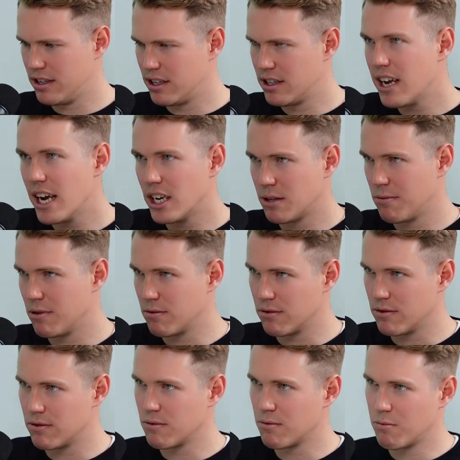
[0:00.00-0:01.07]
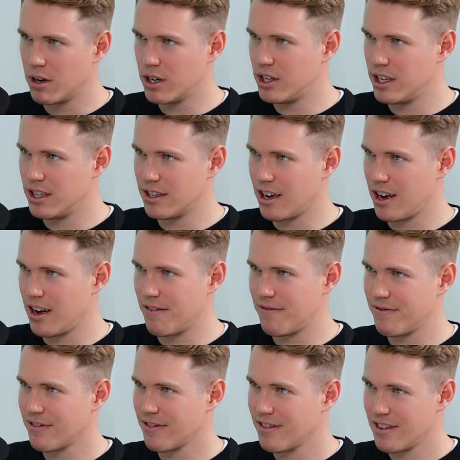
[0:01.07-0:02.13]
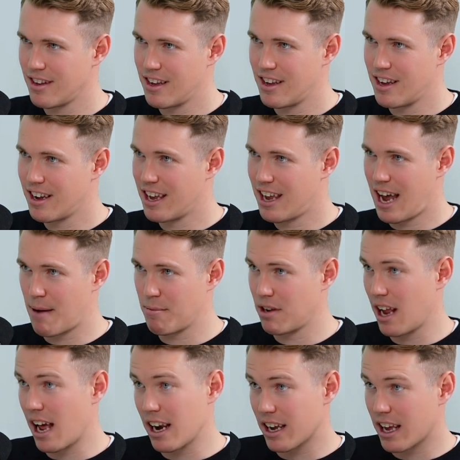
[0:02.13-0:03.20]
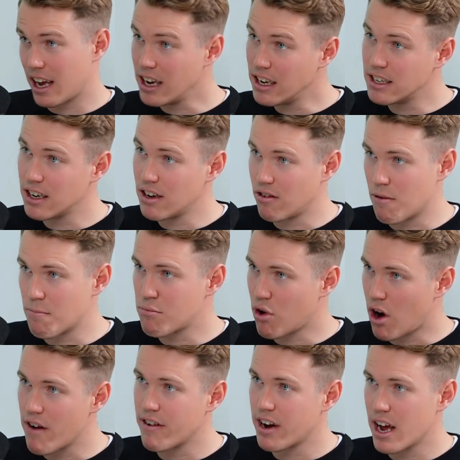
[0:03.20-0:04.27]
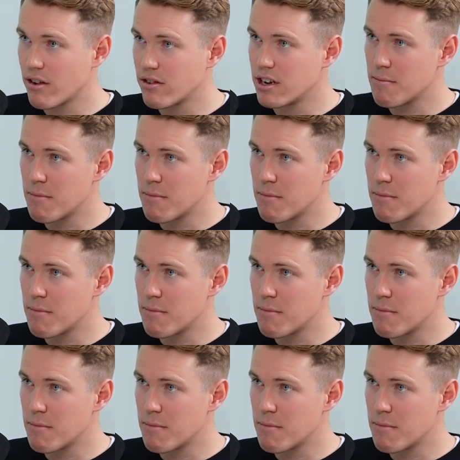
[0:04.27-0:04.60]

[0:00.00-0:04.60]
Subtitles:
to Tishman, which is a capital allocator or a private equity